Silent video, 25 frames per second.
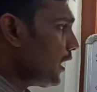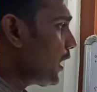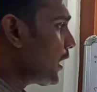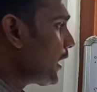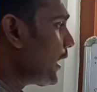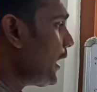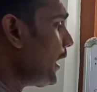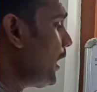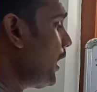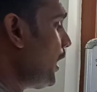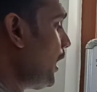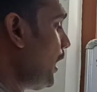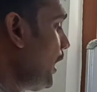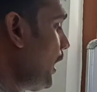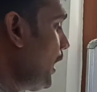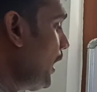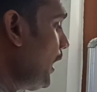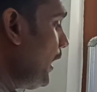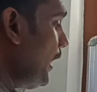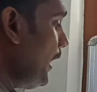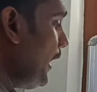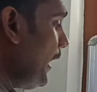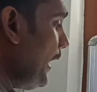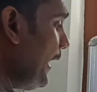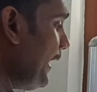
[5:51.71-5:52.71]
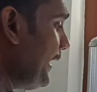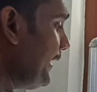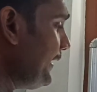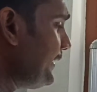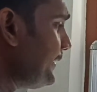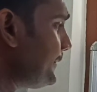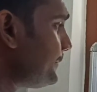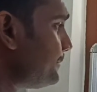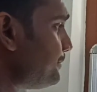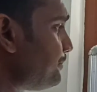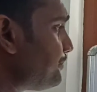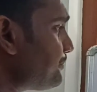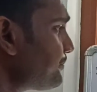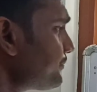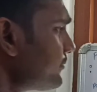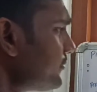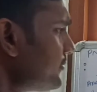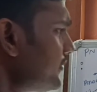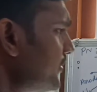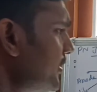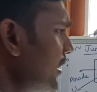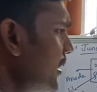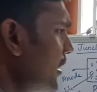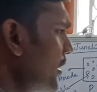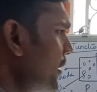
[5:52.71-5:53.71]
Okay, and
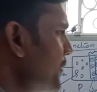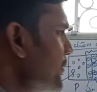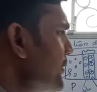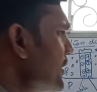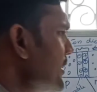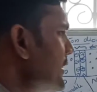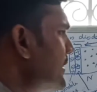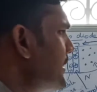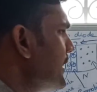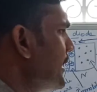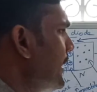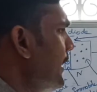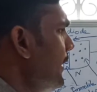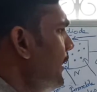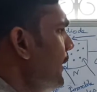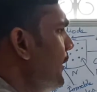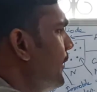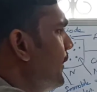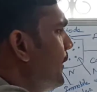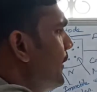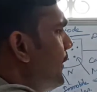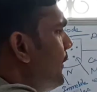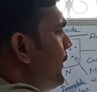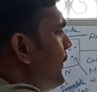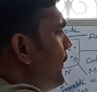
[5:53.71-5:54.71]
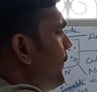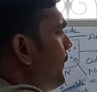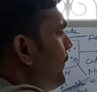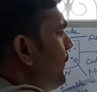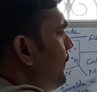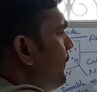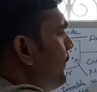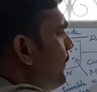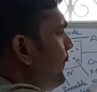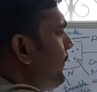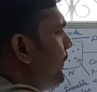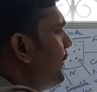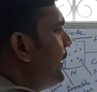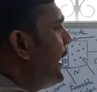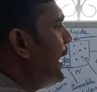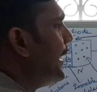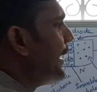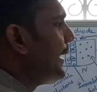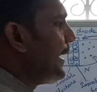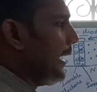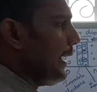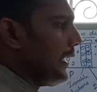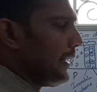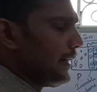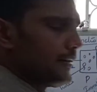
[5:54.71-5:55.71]
you just see VA
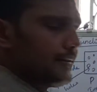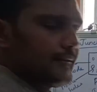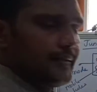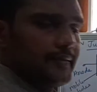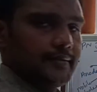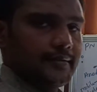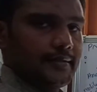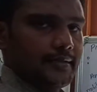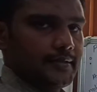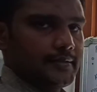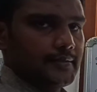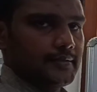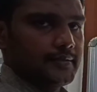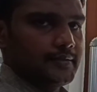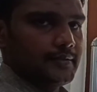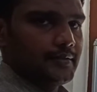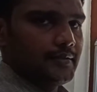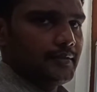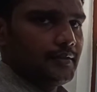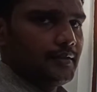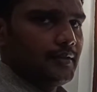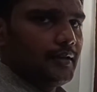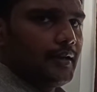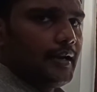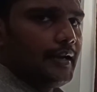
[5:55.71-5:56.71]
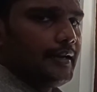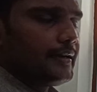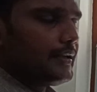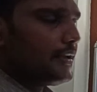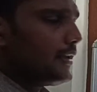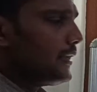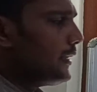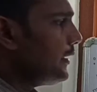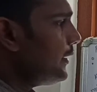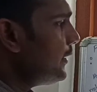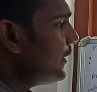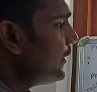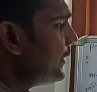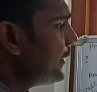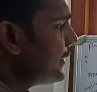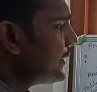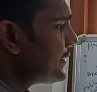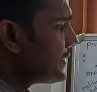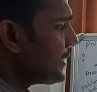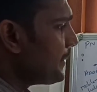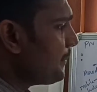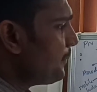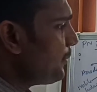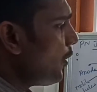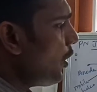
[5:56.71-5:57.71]
characteristics. Right here, it
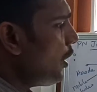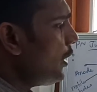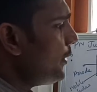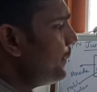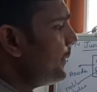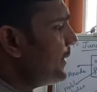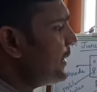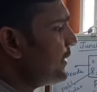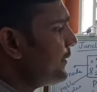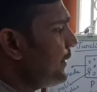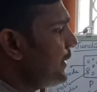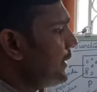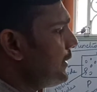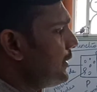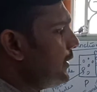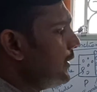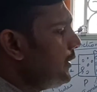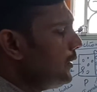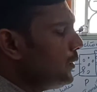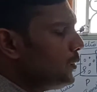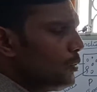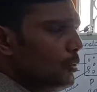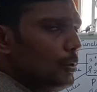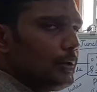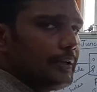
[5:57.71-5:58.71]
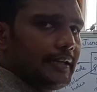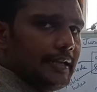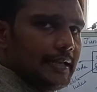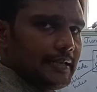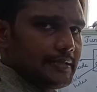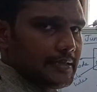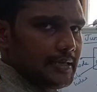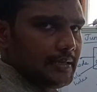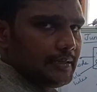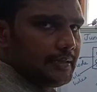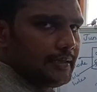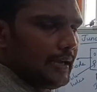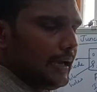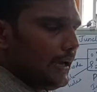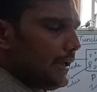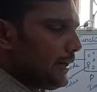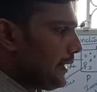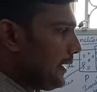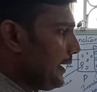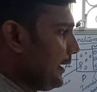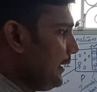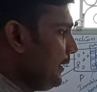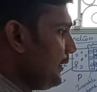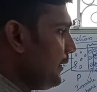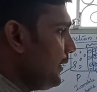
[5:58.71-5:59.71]
is the plot between the voltage and
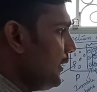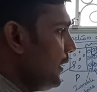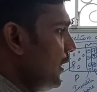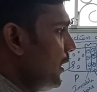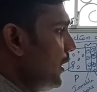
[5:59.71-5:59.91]
current.